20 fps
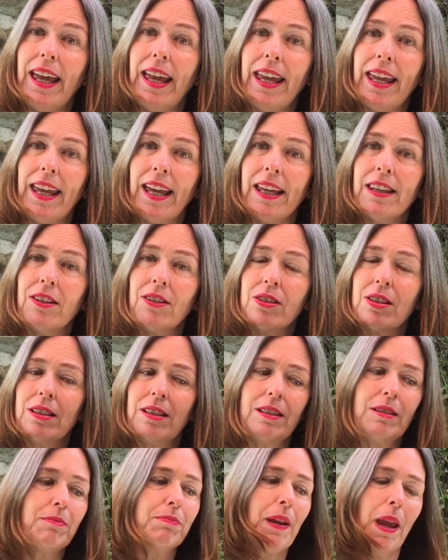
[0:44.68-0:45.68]
and those
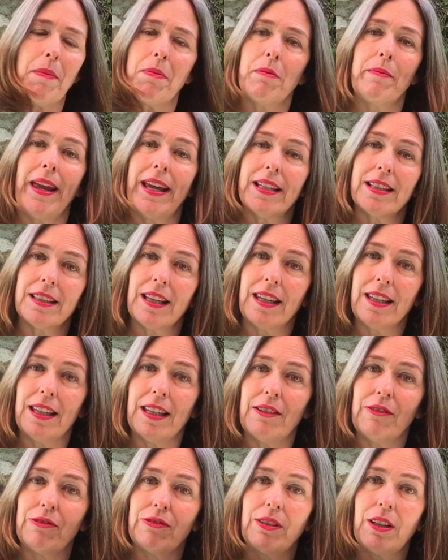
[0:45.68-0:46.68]
little paper masks I get